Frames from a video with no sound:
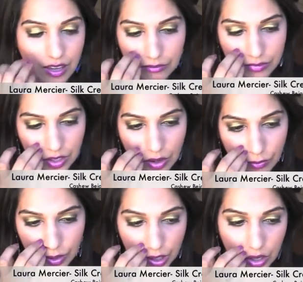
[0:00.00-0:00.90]
you know,
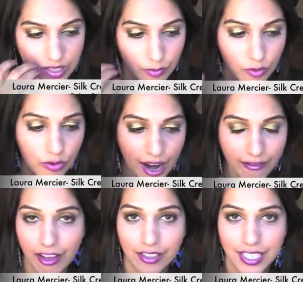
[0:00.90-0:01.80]
got some
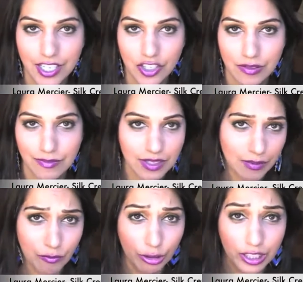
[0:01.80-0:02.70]
great foundations,
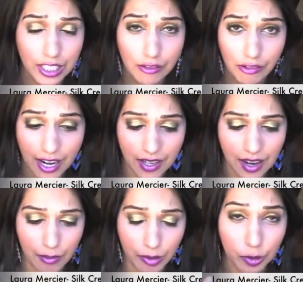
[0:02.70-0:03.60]
some really great
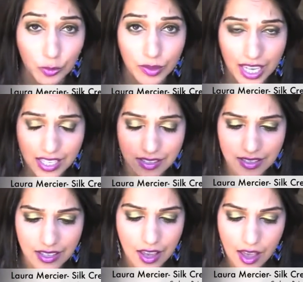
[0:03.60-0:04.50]
illuminators,